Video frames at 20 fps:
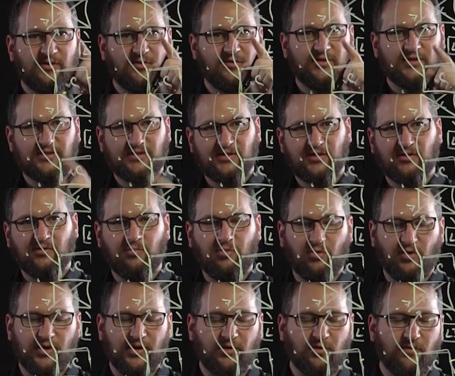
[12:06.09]
node is still
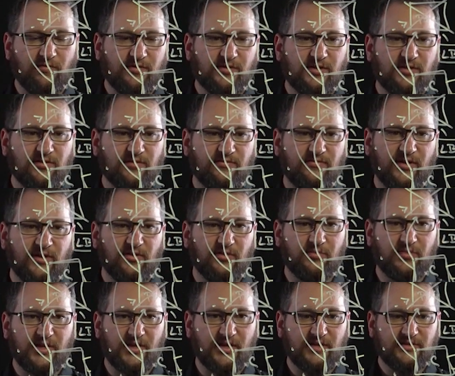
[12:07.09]
pointing over to the
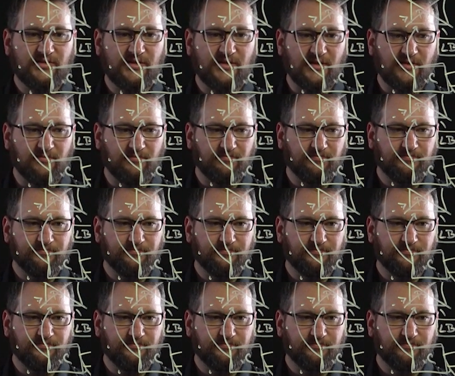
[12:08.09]
failed PSC.